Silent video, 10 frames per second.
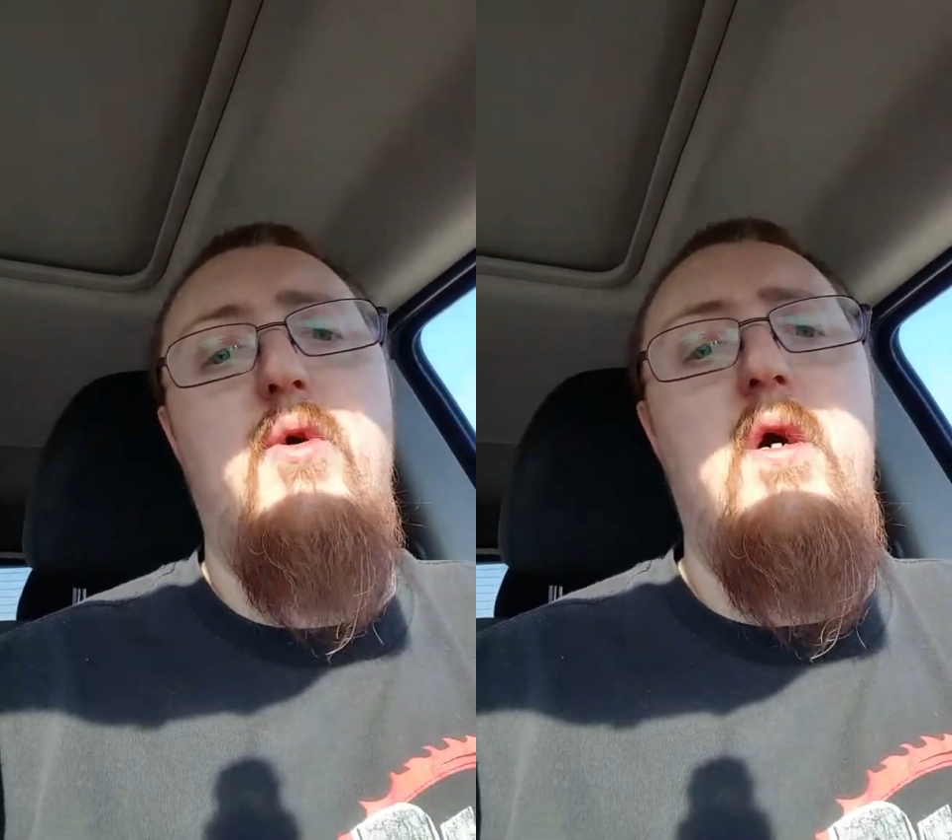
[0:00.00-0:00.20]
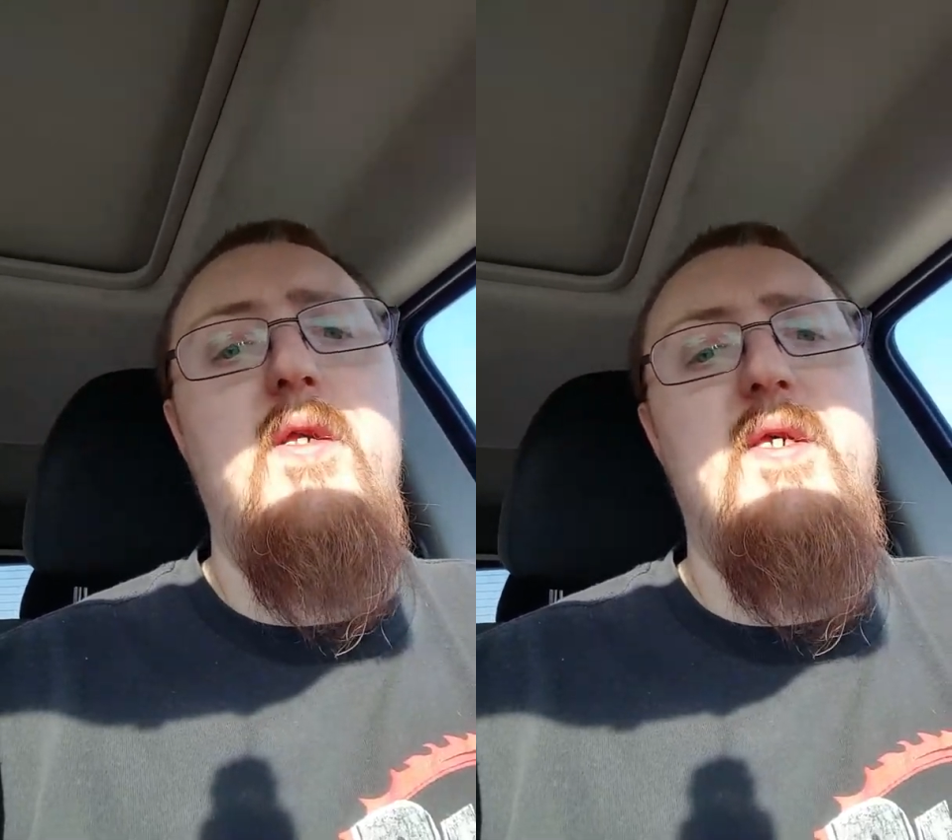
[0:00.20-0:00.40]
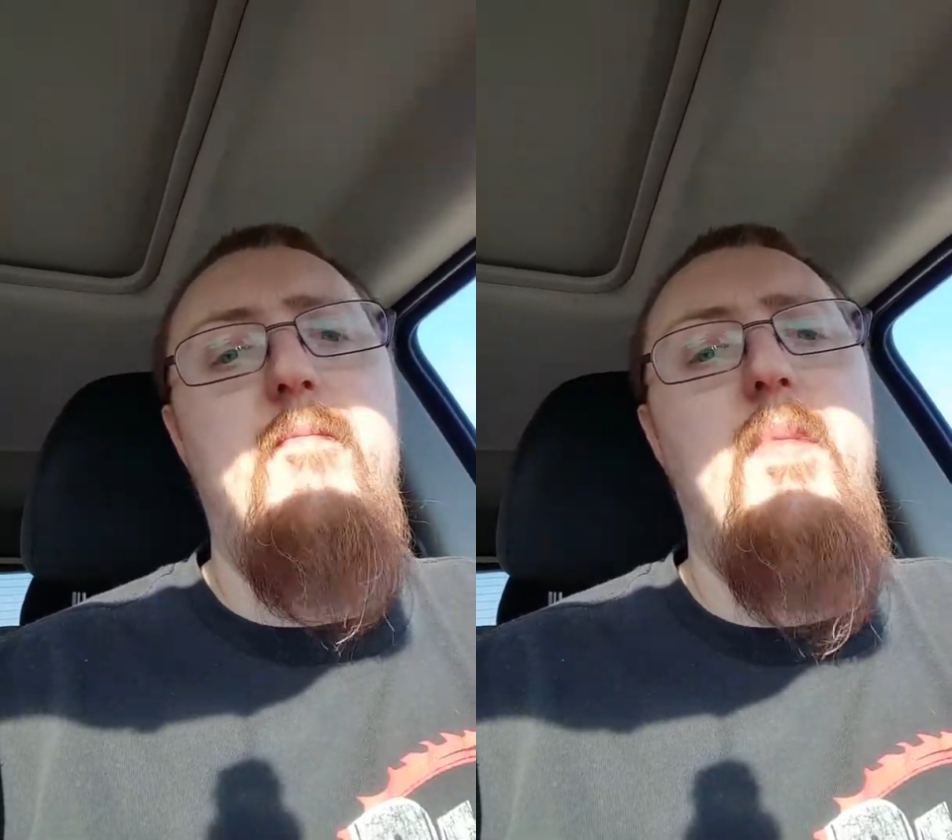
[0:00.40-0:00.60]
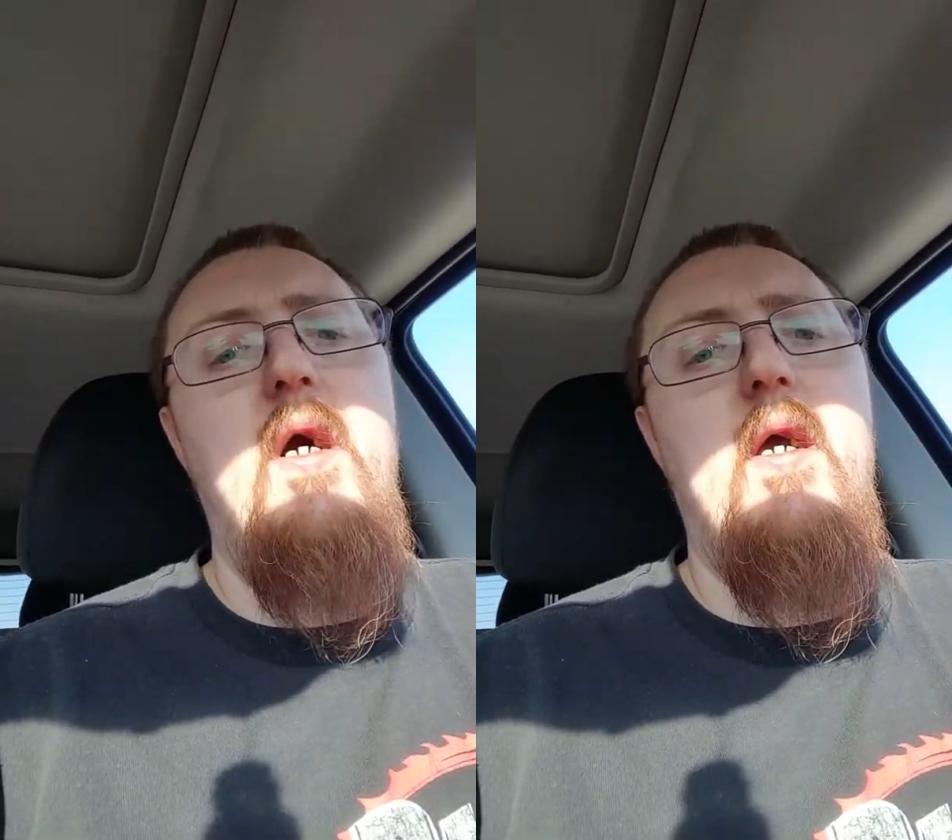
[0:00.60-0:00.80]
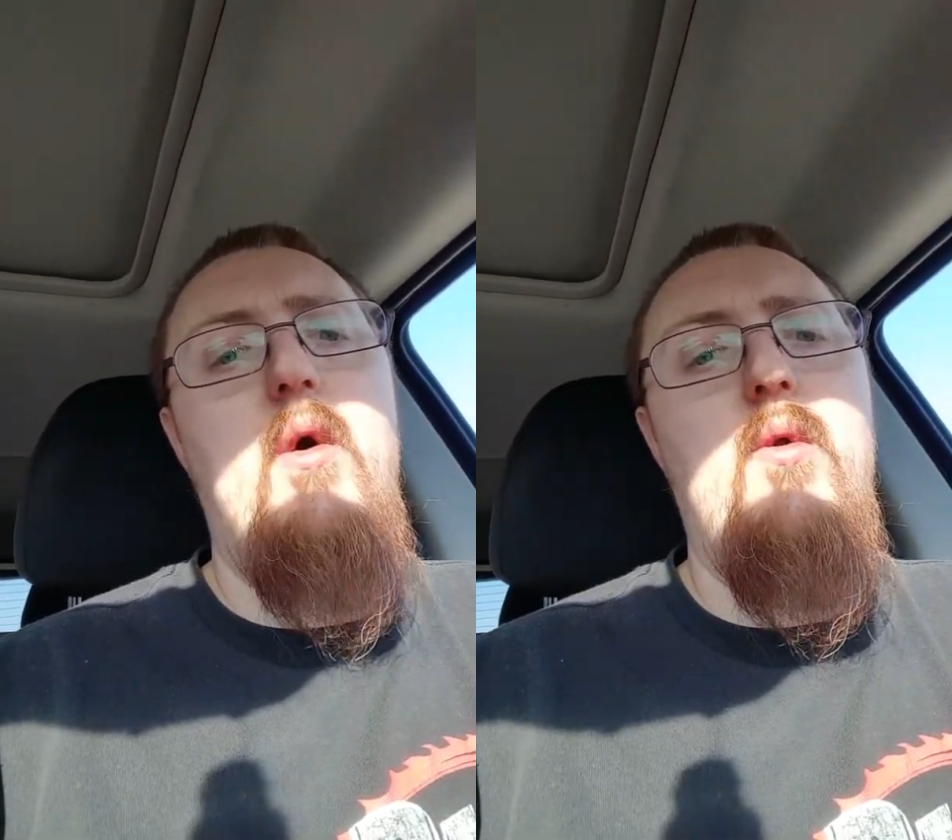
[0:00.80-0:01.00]
going on. Some
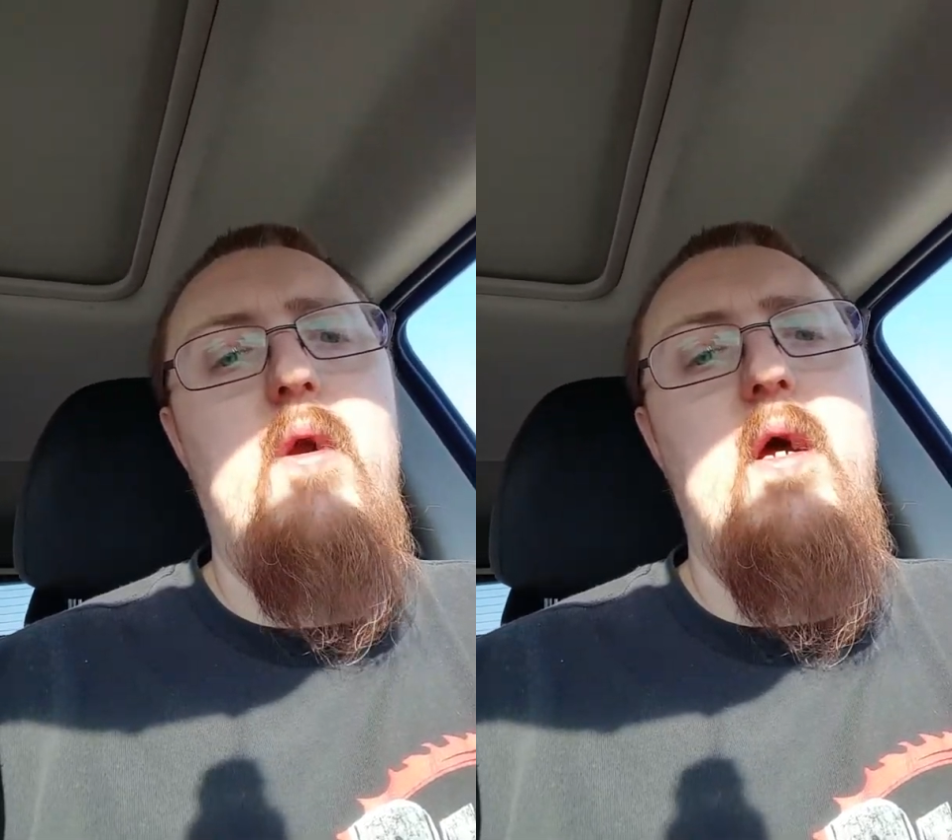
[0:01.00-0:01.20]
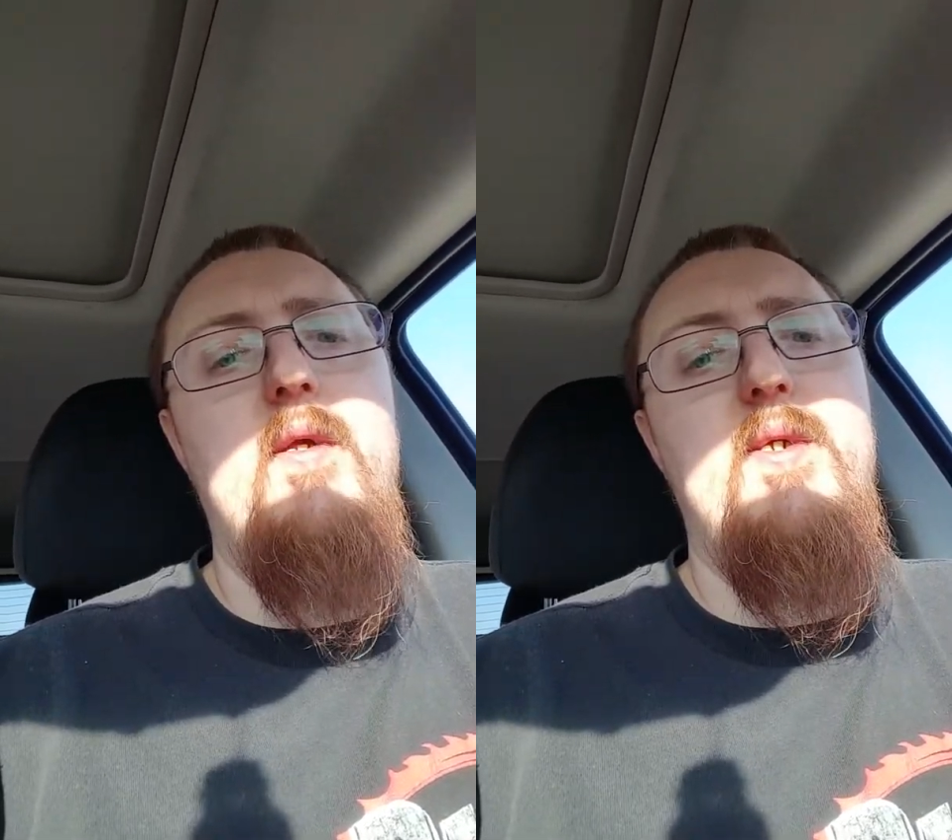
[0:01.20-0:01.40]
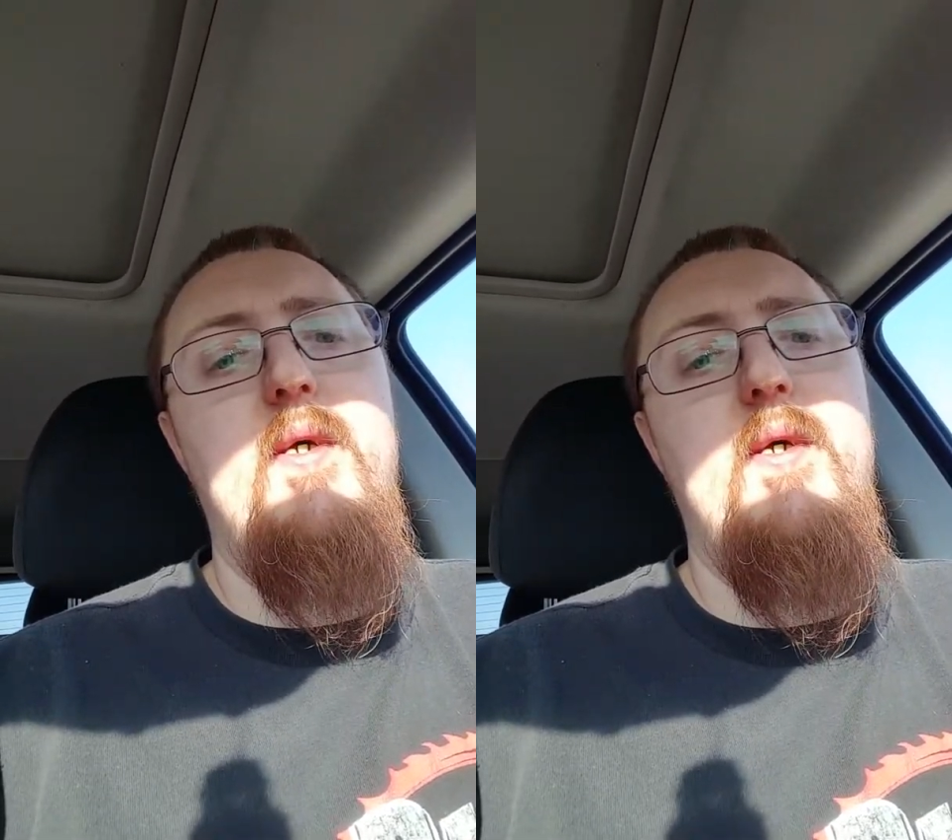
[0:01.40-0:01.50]
bug going around.